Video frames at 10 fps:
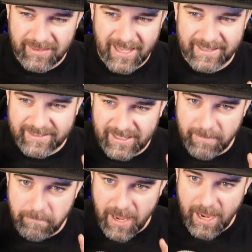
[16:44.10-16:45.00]
it's
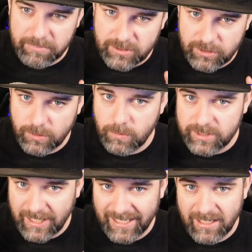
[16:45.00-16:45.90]
mapped to
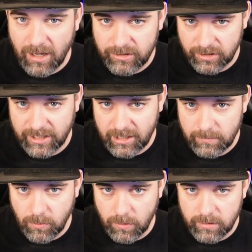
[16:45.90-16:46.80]
T on your
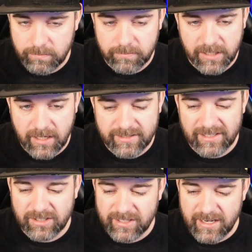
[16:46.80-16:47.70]
keyboard, because
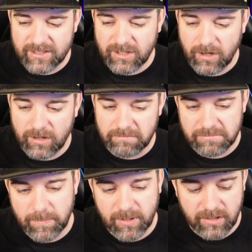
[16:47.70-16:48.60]
these settings are
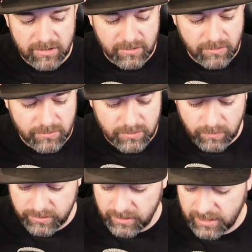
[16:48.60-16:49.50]
typically used
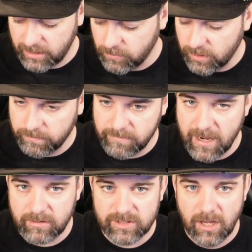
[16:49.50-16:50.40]
with a keyboard and
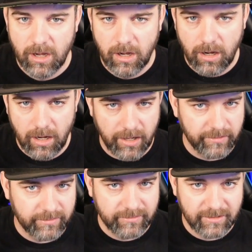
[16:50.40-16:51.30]
mouse
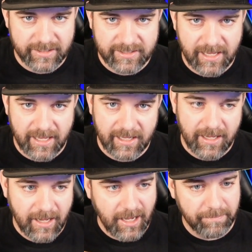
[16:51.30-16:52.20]
on, let's say,
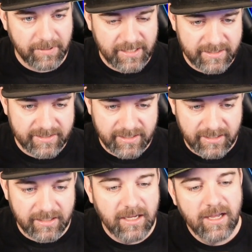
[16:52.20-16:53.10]
a
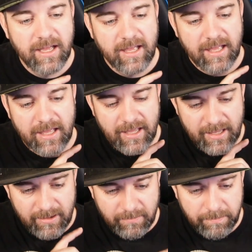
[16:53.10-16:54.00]
PC.
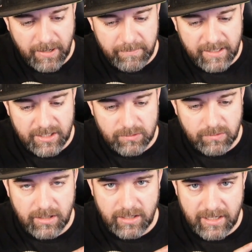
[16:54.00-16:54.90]
But because
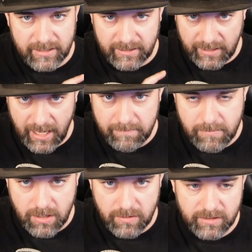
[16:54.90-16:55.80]
we're in game
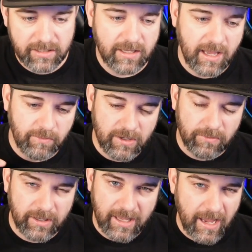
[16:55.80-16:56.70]
mode, we don't
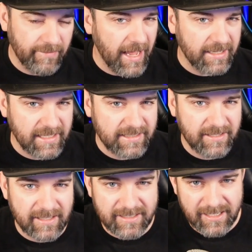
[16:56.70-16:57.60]
really have access to
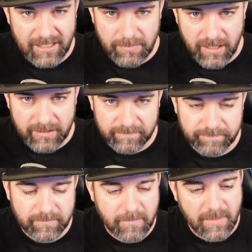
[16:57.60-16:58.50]
the T button,
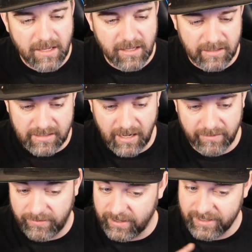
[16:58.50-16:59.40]
and
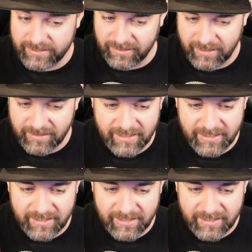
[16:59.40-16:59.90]
not very easily at